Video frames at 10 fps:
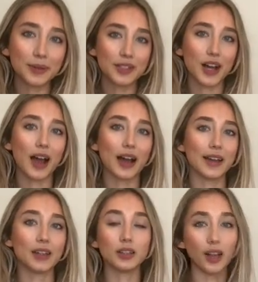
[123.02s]
which
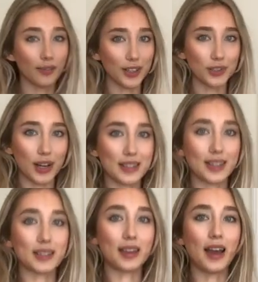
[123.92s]
I love in
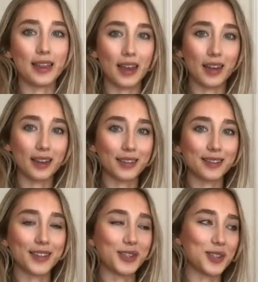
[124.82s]
dresses. I think
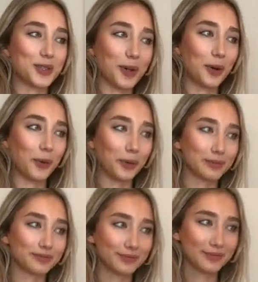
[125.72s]
they're just so
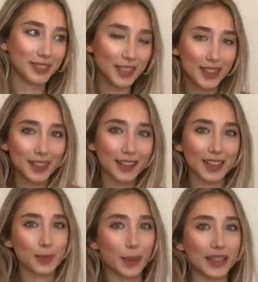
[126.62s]
like
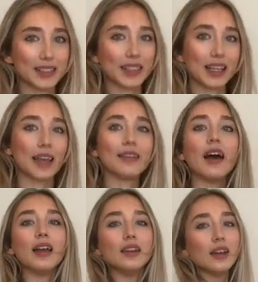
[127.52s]
spicy, and
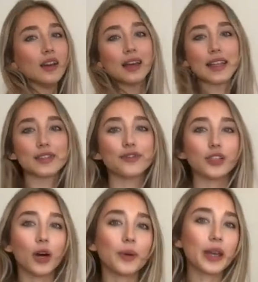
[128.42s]
then it's
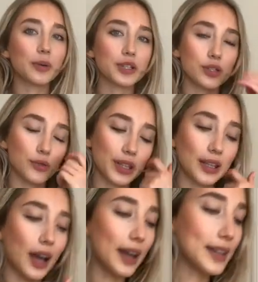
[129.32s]
flowy, which is really
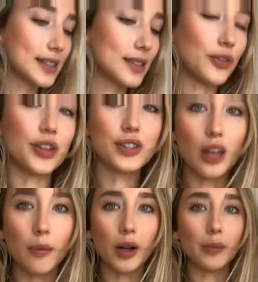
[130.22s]
nice for the
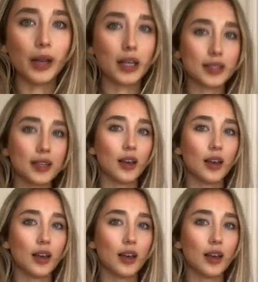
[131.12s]
summer because